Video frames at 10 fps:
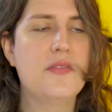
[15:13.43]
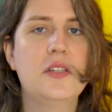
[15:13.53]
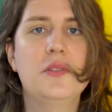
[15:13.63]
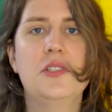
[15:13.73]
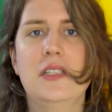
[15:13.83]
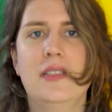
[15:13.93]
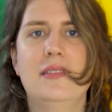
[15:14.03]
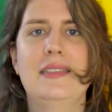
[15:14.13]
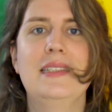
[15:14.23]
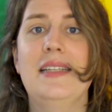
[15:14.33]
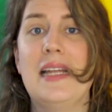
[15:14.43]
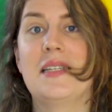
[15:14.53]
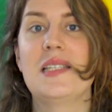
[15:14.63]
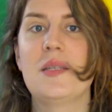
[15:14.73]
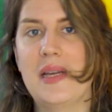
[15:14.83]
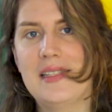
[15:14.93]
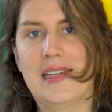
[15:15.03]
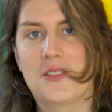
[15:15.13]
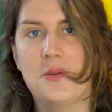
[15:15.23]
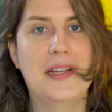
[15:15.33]
Evolution didn't anticipate
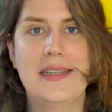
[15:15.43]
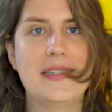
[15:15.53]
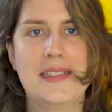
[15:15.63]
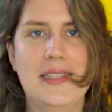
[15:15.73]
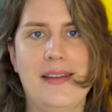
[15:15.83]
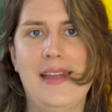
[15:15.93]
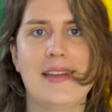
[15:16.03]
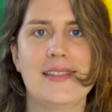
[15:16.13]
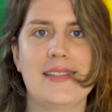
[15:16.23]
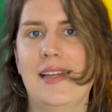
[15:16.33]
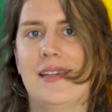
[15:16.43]
sexual identity, I guess,